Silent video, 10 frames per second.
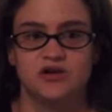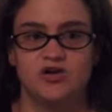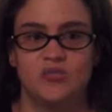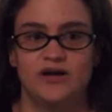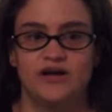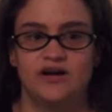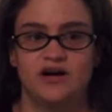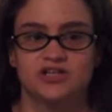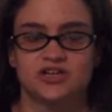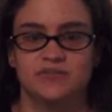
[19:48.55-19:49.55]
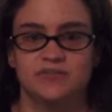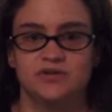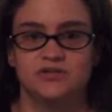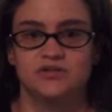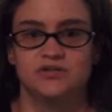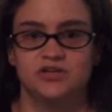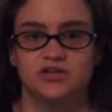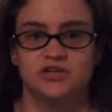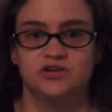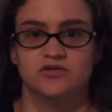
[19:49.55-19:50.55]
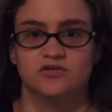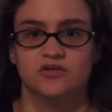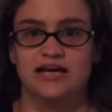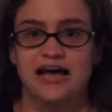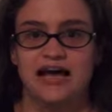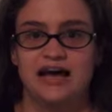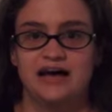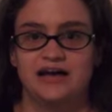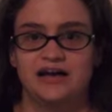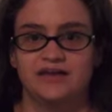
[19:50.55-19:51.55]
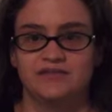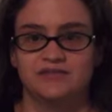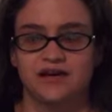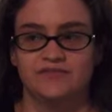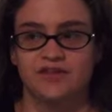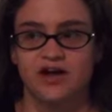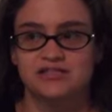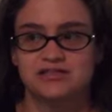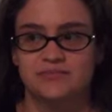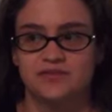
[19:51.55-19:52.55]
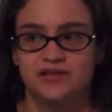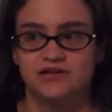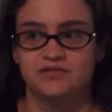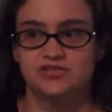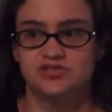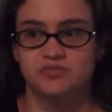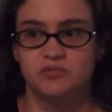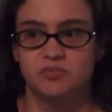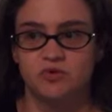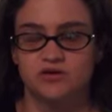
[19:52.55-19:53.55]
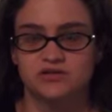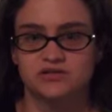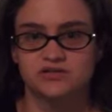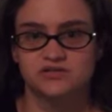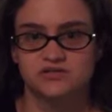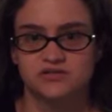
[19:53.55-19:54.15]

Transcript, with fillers: oh my gosh, I'm, you know, ah, I, I've lost something super important.